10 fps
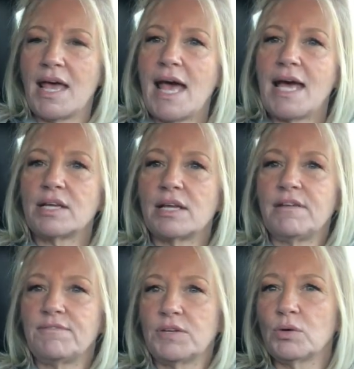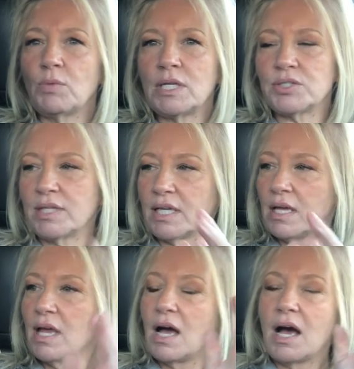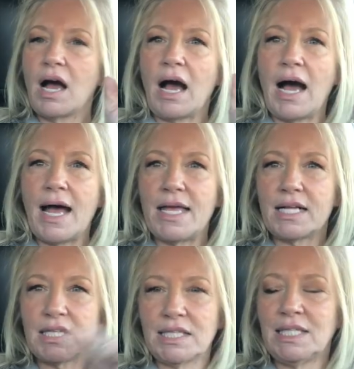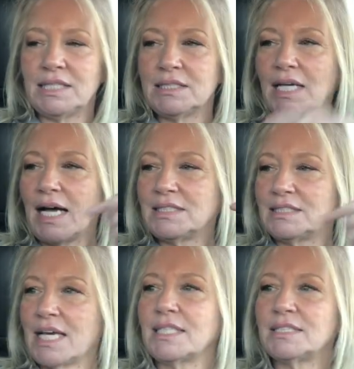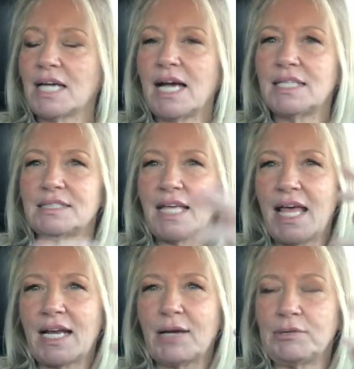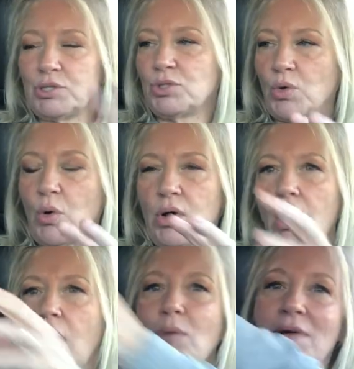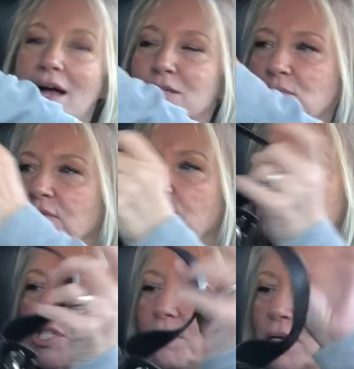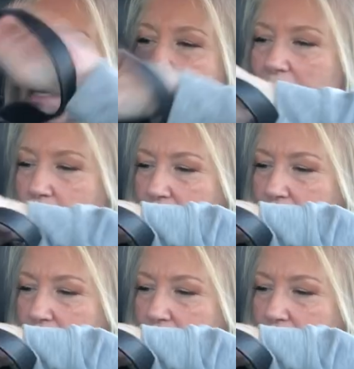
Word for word: And if you're wondering, I clean, I sanitize, and I restore all bags before shipping them out.